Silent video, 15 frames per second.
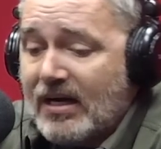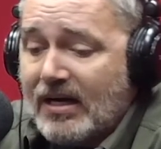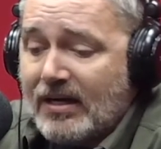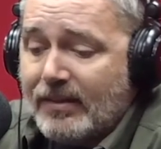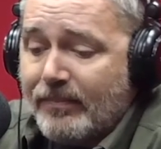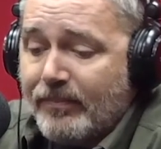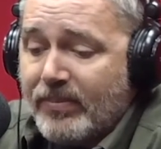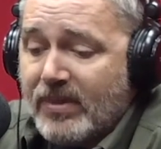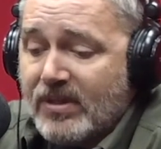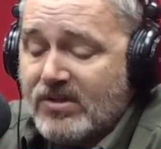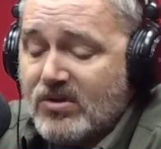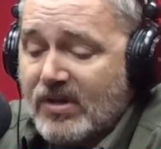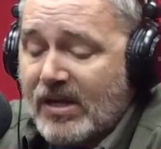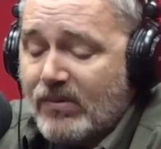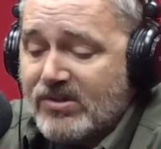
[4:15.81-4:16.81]

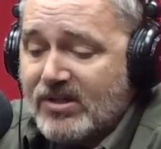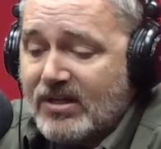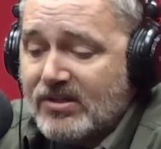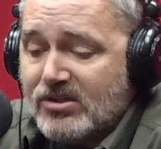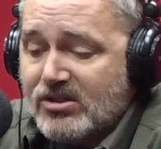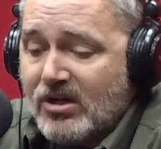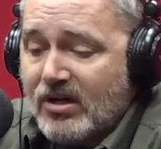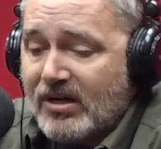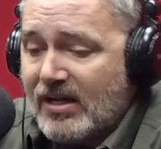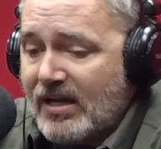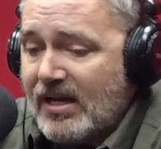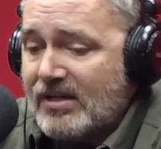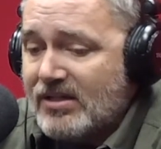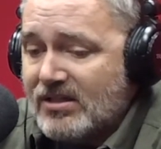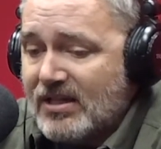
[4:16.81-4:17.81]
So that was a concern,
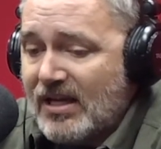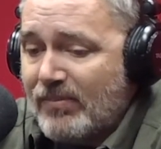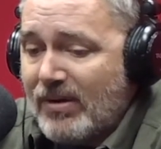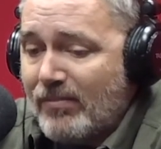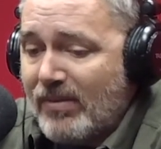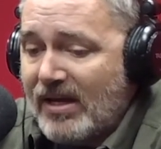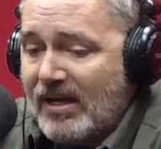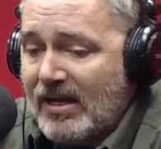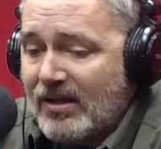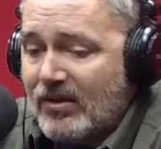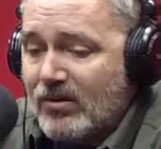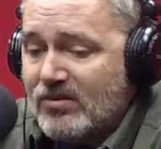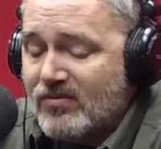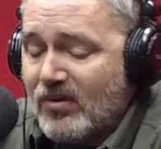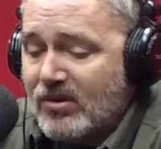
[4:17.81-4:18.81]
and just keeping media and
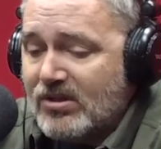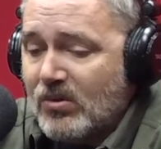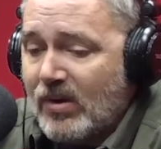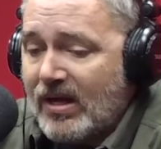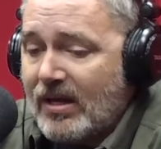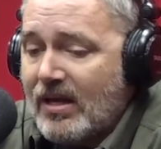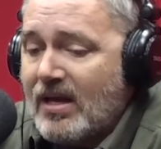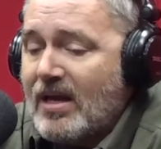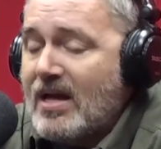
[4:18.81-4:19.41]
those folks away.